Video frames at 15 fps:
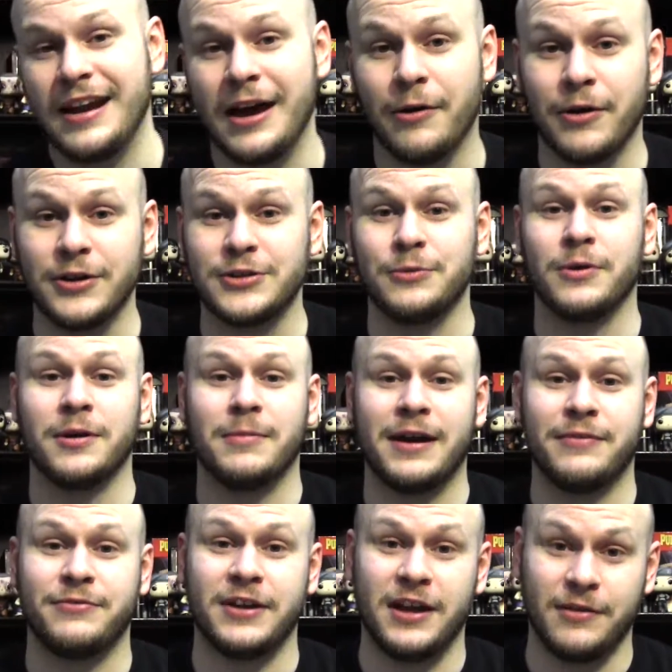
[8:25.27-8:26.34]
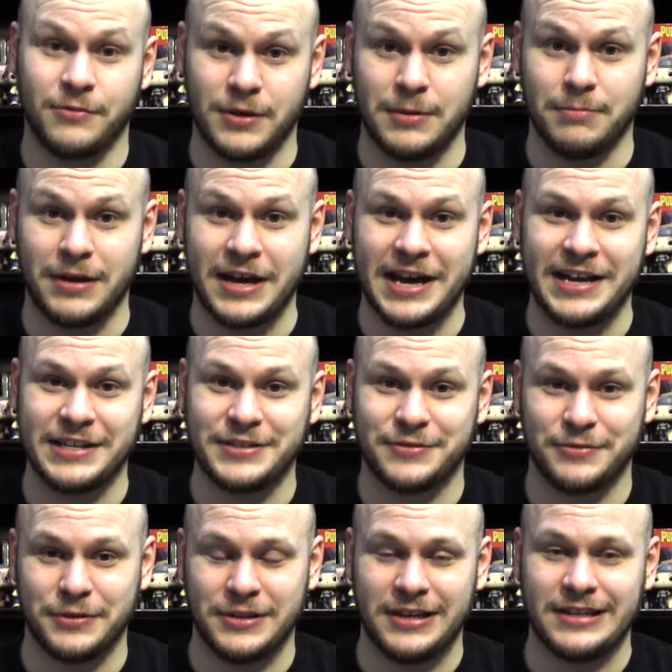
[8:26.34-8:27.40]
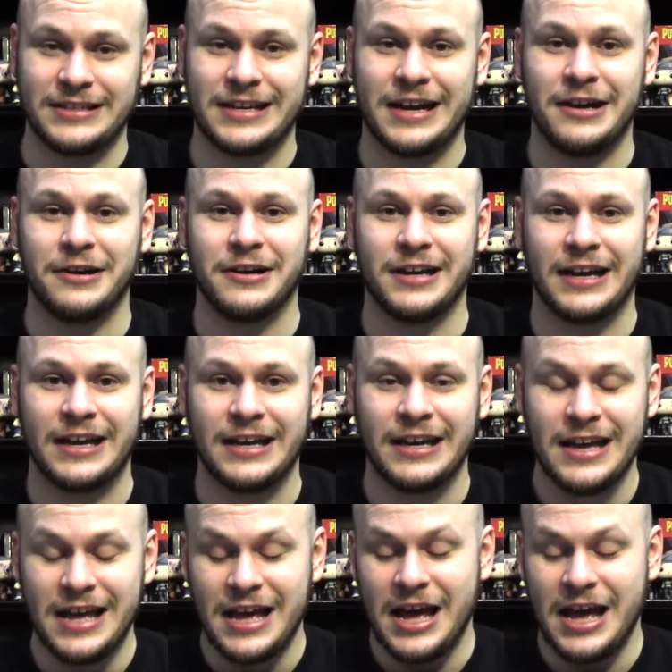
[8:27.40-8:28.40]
now on to one of my favorite buys for the entire day,